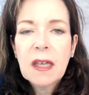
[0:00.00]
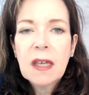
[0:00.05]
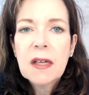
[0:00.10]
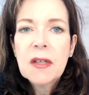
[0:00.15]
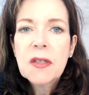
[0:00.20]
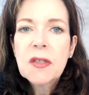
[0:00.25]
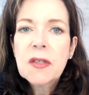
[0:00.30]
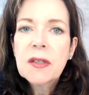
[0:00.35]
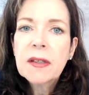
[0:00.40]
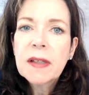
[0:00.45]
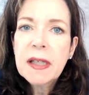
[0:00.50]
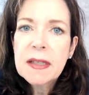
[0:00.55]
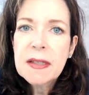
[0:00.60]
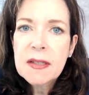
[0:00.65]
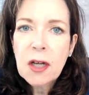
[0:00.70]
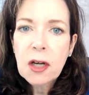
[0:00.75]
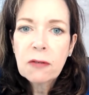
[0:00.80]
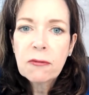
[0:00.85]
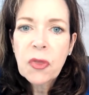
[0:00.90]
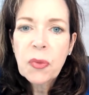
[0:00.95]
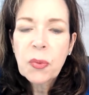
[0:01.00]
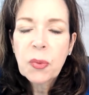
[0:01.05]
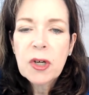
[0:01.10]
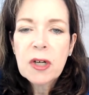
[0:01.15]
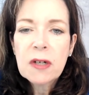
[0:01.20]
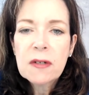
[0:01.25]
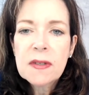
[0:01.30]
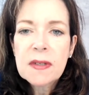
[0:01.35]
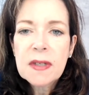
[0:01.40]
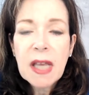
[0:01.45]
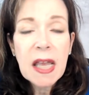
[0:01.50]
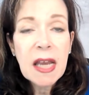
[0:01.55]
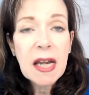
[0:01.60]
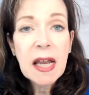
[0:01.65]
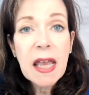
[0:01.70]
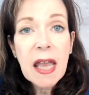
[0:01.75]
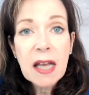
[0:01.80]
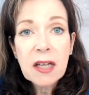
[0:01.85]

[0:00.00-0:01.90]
So let's start with words. And I